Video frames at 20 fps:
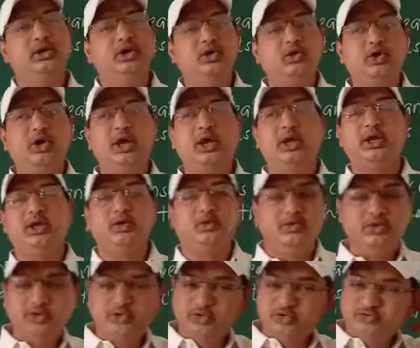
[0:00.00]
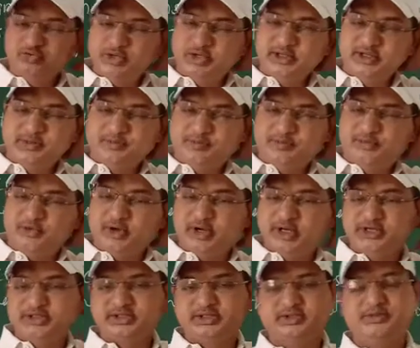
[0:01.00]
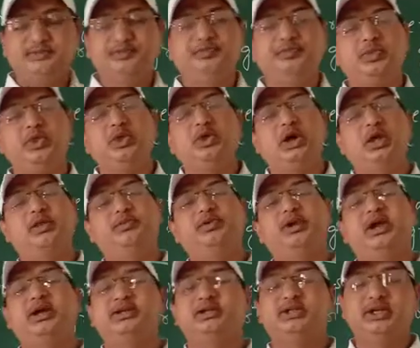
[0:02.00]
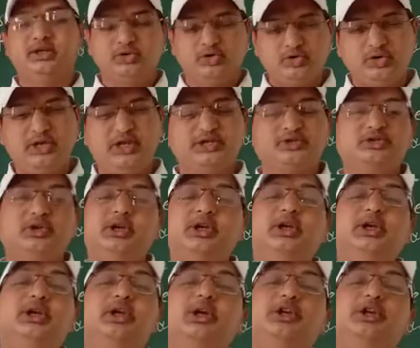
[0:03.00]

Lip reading: Okay, we know, students, the forest, the plants, they grow naturally.